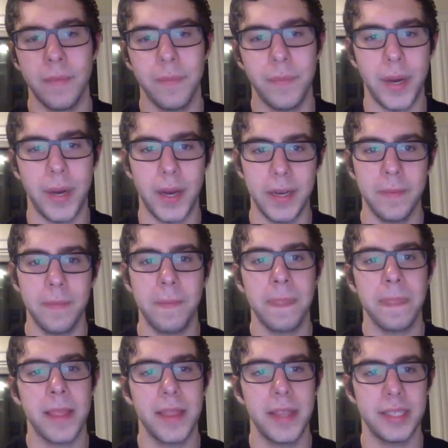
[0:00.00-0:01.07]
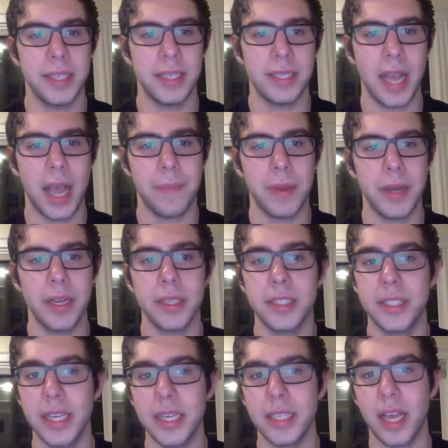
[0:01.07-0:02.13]
But these things happen.
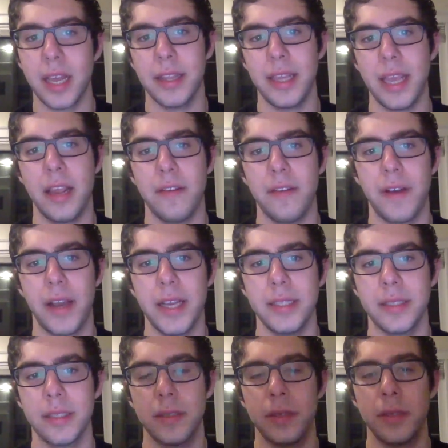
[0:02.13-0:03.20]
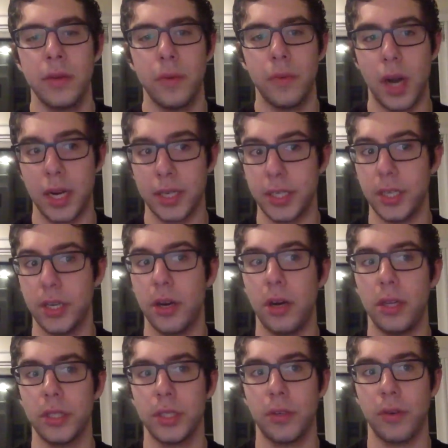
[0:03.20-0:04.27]
6 out of the 8 fights were actually
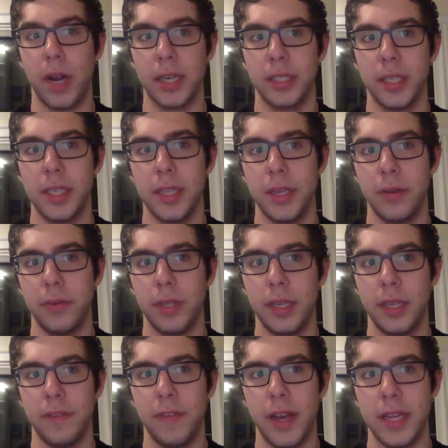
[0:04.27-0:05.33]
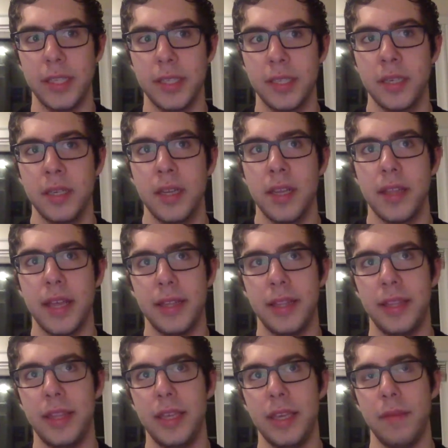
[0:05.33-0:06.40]
called correctly. The only fights that
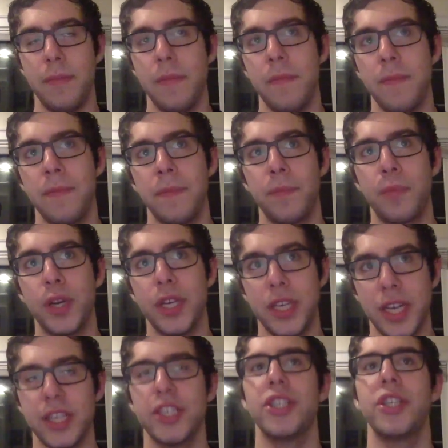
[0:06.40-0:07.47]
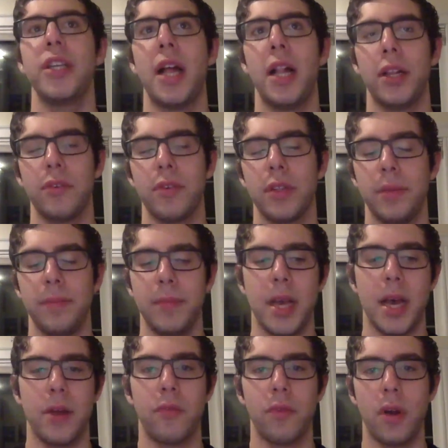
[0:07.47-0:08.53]
the prediction algorithm
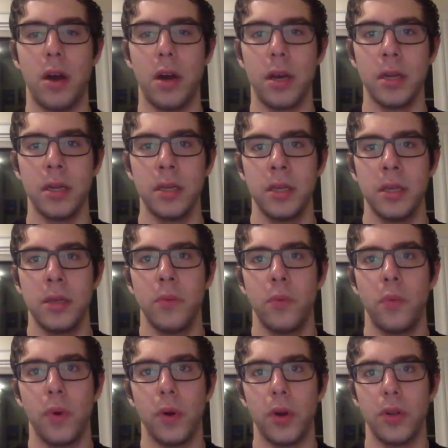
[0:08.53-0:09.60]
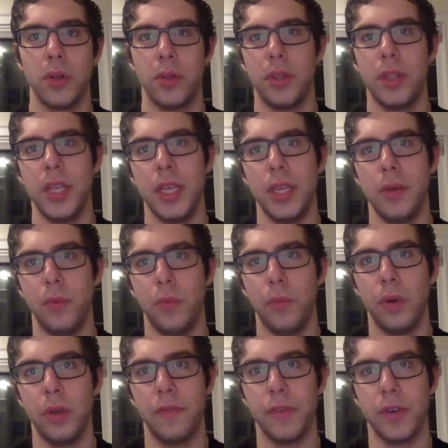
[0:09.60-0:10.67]
got wrong were the
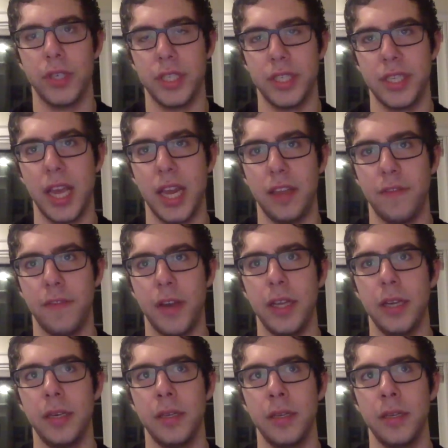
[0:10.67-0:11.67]
Wood versus Kenny fight